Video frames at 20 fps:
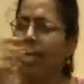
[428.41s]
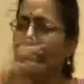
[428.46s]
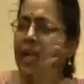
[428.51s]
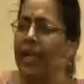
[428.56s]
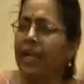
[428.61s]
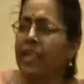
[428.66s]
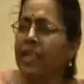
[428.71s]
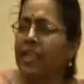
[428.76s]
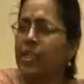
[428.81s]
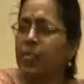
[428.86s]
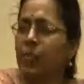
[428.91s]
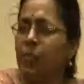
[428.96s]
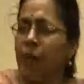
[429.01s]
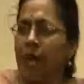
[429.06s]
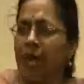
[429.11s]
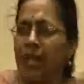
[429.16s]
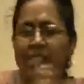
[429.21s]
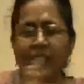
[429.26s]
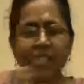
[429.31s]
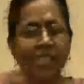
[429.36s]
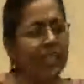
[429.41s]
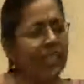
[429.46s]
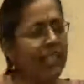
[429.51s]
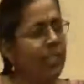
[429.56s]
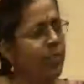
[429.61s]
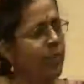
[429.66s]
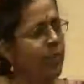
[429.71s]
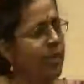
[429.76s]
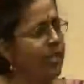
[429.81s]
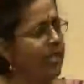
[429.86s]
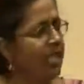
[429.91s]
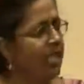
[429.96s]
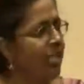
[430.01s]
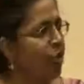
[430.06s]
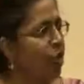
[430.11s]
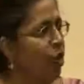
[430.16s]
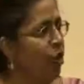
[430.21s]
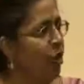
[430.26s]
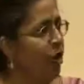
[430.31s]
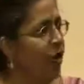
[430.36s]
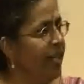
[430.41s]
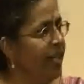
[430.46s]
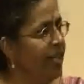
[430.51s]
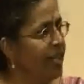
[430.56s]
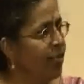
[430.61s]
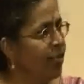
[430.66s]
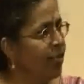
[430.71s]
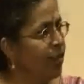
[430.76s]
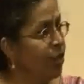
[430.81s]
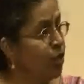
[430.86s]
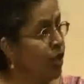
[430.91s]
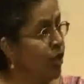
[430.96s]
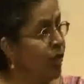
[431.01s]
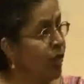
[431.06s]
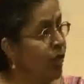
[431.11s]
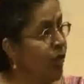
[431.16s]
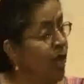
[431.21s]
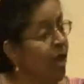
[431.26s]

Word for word: in its past, in its present, or in its future.